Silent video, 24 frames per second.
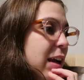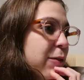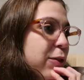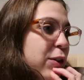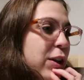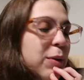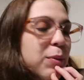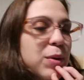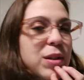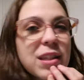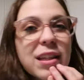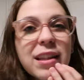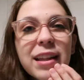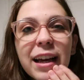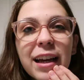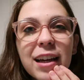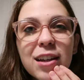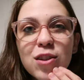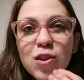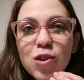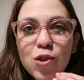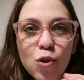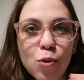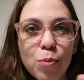thankfully it wasn't
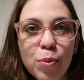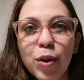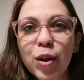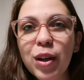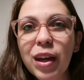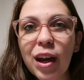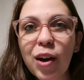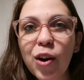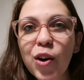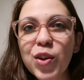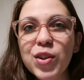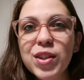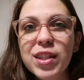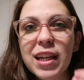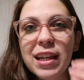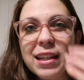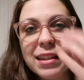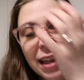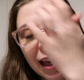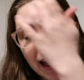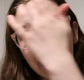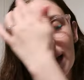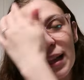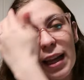like a super
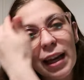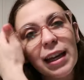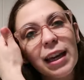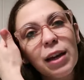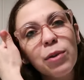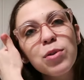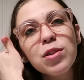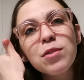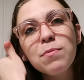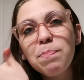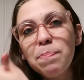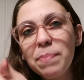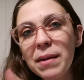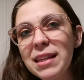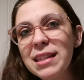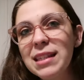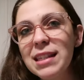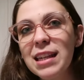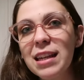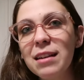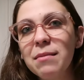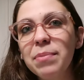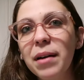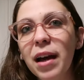chaotic day. Like, it was
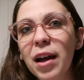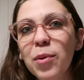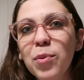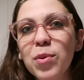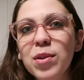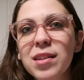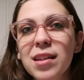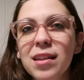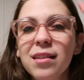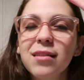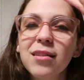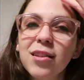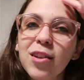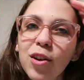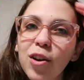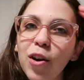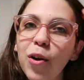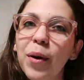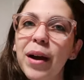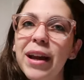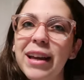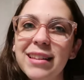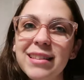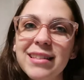busy, but it wasn't, you
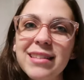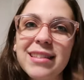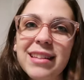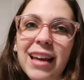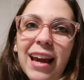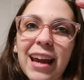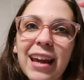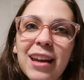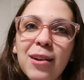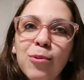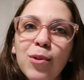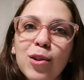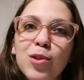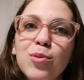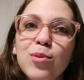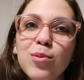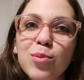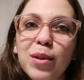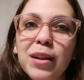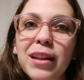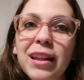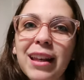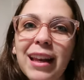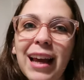know, insane, which
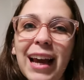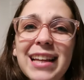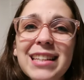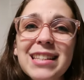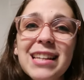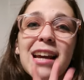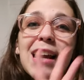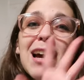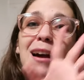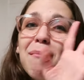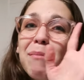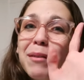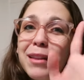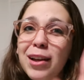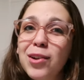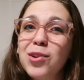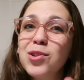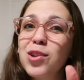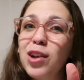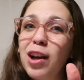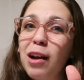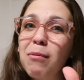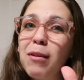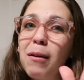was really nice. But they
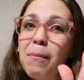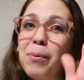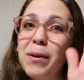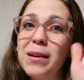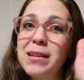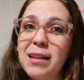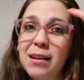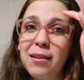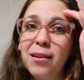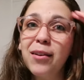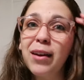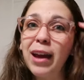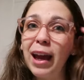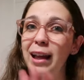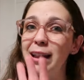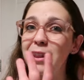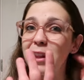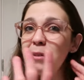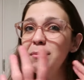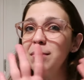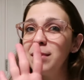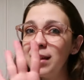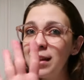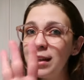also got me a present.
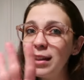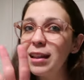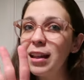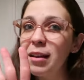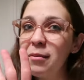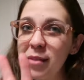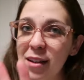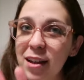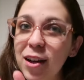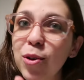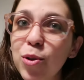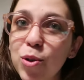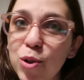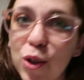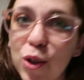Okay, let me go